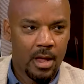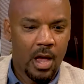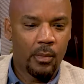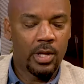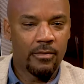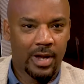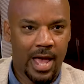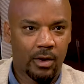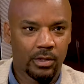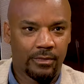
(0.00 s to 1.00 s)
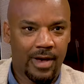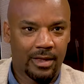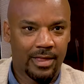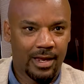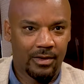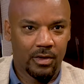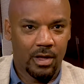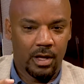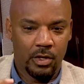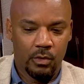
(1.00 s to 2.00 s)
And when you even add on to the fact that
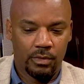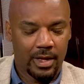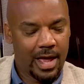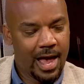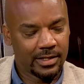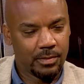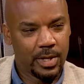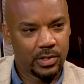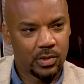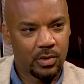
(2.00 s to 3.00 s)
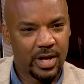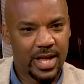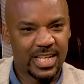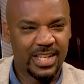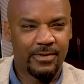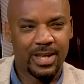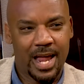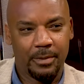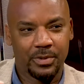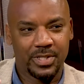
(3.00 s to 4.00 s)
a youth that has a mentor is even
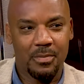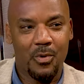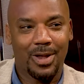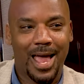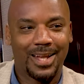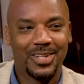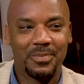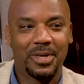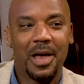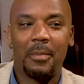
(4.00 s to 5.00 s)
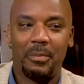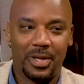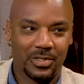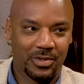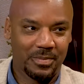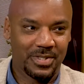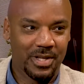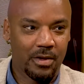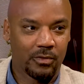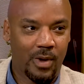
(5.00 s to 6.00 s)
90% more likely to become a mentor
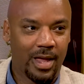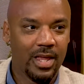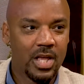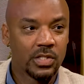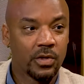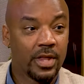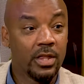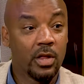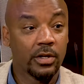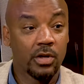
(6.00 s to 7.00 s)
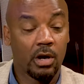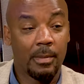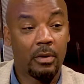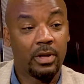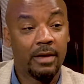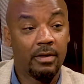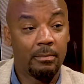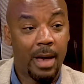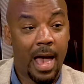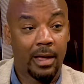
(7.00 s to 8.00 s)
themselves, right? So then they're talking about giving
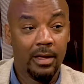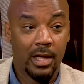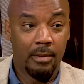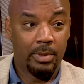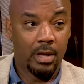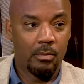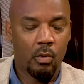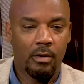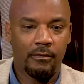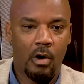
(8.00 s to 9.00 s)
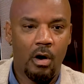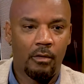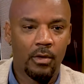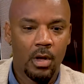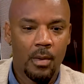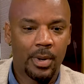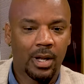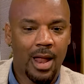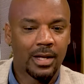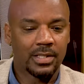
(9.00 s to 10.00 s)
back and being more involved. But a
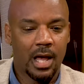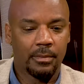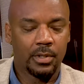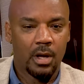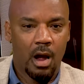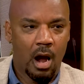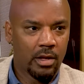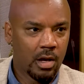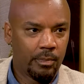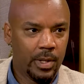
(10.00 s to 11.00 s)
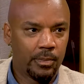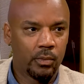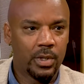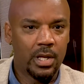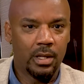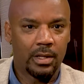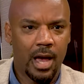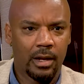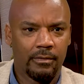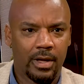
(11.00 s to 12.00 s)
lot of times our young people need
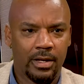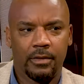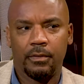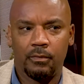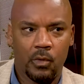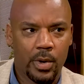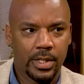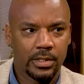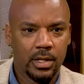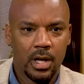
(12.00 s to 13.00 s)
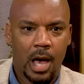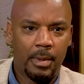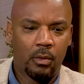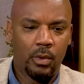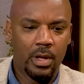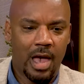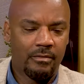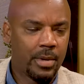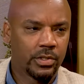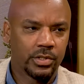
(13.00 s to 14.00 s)
kind of a different voice. I mean, we have
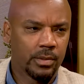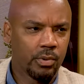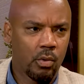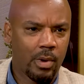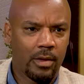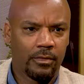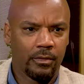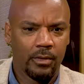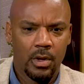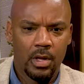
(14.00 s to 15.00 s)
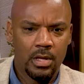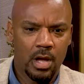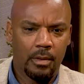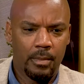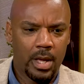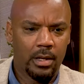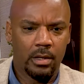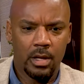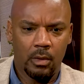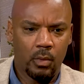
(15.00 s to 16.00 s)
mentorship programs for young men,
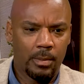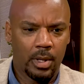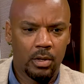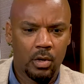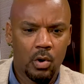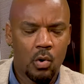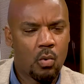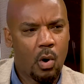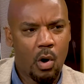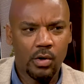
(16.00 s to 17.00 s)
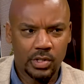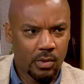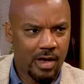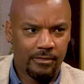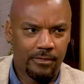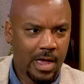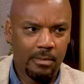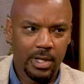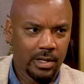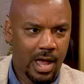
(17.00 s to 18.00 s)
young women who also have
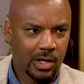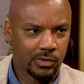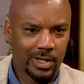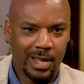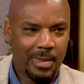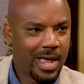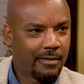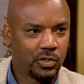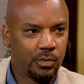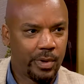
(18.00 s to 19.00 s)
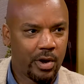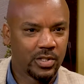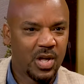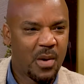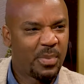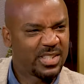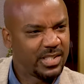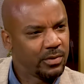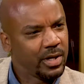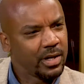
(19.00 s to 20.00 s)
family in the house, right? They may have two parents, but still need a